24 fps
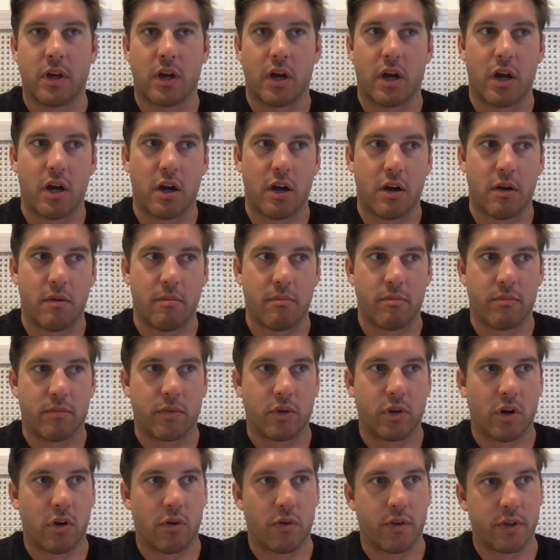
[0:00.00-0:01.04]

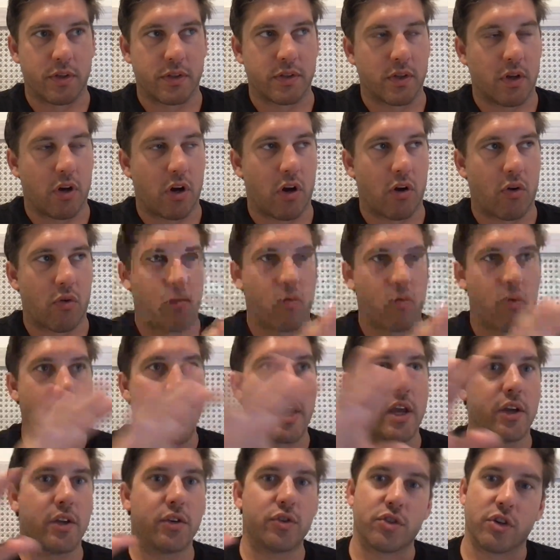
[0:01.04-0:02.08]
this
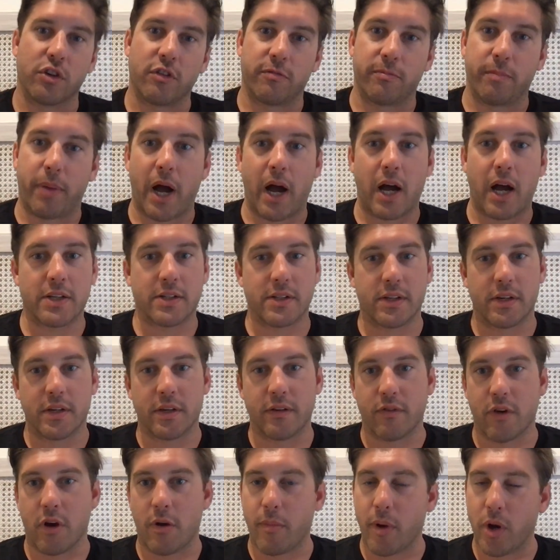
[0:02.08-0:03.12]
range of
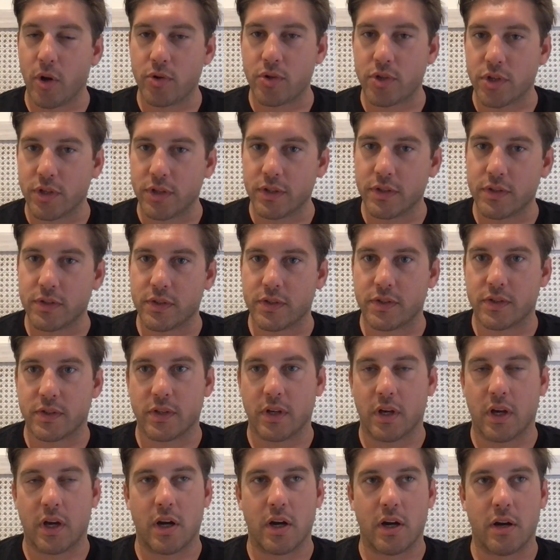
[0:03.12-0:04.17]
positive emotions
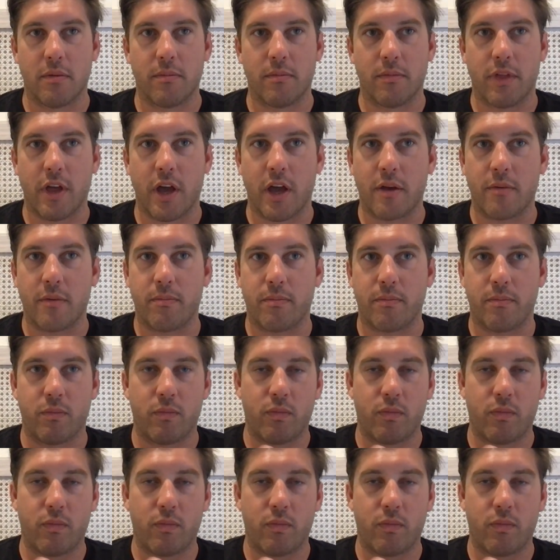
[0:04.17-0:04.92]
that